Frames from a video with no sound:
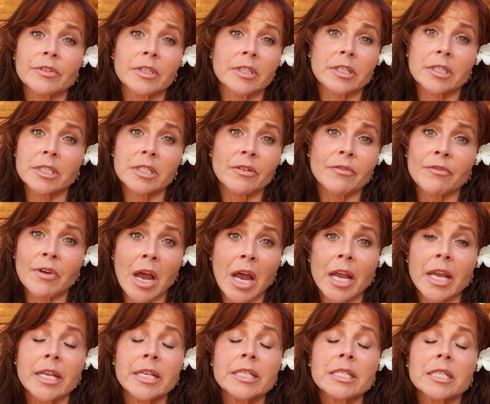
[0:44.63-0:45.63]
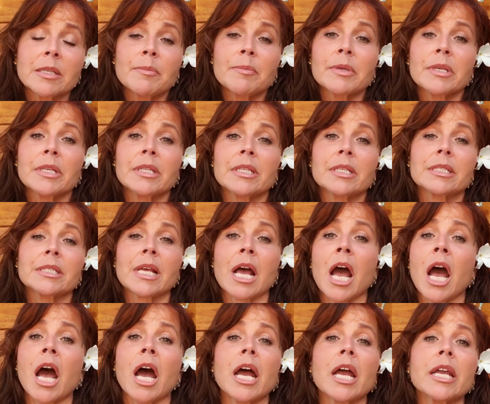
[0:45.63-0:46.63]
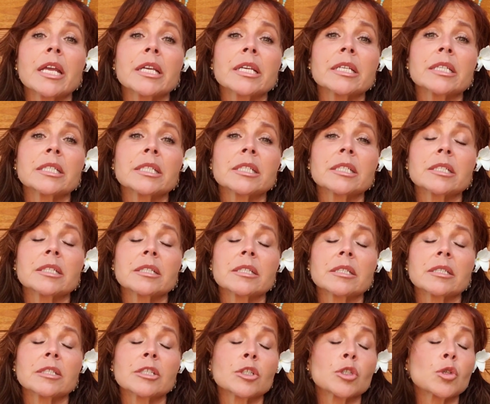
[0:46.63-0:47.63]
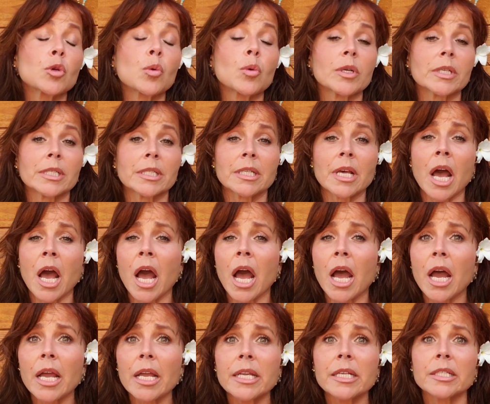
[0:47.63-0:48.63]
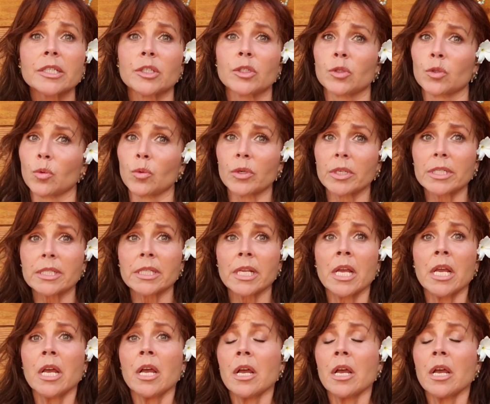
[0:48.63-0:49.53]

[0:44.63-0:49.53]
the divine to be this highest source, the highest source